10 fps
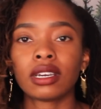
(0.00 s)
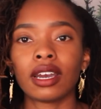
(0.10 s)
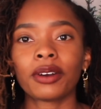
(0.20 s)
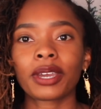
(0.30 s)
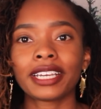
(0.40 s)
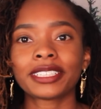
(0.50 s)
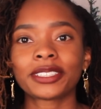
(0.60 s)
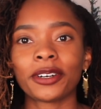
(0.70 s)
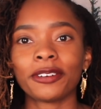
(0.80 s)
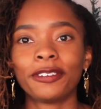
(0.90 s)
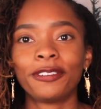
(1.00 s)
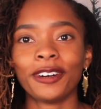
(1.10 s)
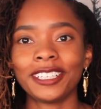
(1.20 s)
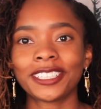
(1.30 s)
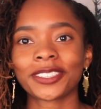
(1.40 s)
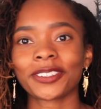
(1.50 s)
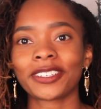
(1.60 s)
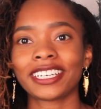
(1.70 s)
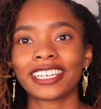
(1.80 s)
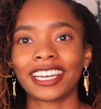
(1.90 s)
Okay, so funny
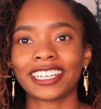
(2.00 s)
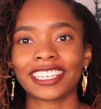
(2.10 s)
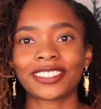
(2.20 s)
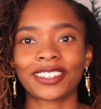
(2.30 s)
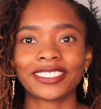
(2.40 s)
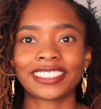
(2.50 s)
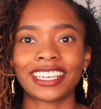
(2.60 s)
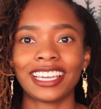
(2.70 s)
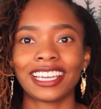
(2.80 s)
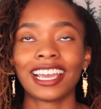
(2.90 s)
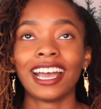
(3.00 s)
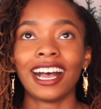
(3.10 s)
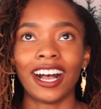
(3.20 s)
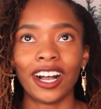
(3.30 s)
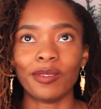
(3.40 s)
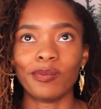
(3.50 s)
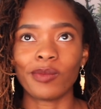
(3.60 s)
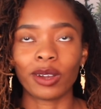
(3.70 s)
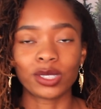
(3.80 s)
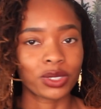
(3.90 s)
story, kind of like what I was saying.
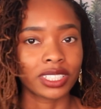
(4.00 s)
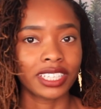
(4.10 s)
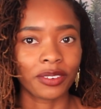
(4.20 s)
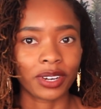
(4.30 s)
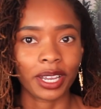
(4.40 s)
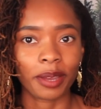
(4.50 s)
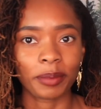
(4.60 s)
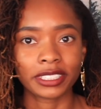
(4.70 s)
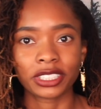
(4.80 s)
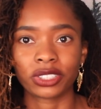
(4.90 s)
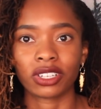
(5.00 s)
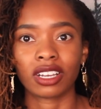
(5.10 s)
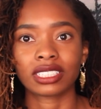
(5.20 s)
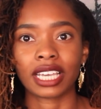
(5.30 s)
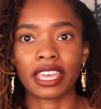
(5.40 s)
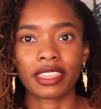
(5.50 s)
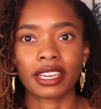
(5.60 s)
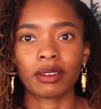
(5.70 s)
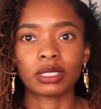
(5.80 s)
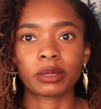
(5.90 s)
I was really young when I got my Sisterlocks. I
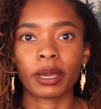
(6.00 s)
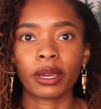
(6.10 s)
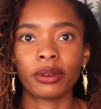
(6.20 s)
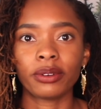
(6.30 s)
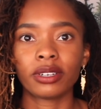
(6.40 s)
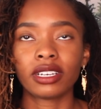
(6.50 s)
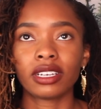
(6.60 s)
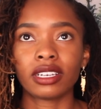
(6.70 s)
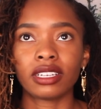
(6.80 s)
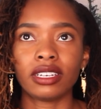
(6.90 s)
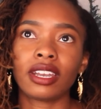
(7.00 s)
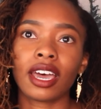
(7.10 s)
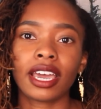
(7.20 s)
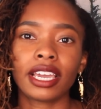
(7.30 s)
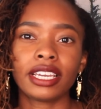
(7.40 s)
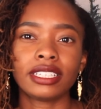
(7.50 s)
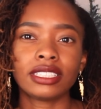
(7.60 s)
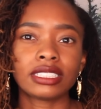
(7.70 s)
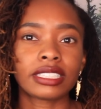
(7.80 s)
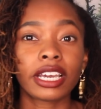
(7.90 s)
think I was about
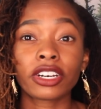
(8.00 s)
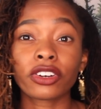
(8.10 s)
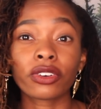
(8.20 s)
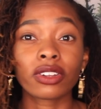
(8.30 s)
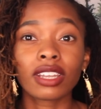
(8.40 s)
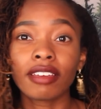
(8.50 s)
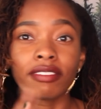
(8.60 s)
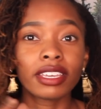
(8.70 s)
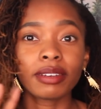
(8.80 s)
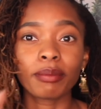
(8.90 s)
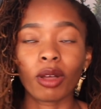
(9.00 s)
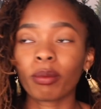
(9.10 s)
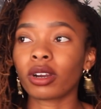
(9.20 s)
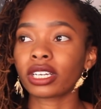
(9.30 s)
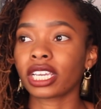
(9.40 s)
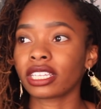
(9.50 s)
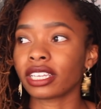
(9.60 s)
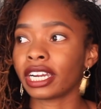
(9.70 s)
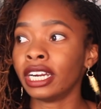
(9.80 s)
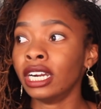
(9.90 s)
9, 10, or 11, ballparking
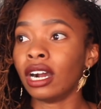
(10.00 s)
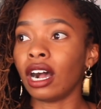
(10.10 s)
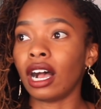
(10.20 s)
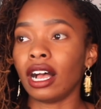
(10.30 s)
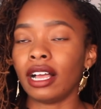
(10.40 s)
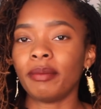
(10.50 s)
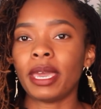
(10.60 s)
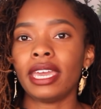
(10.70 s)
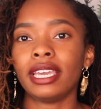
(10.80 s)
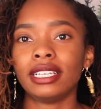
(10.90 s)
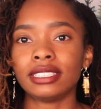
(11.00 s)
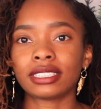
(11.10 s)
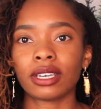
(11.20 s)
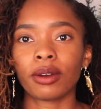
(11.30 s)
there. And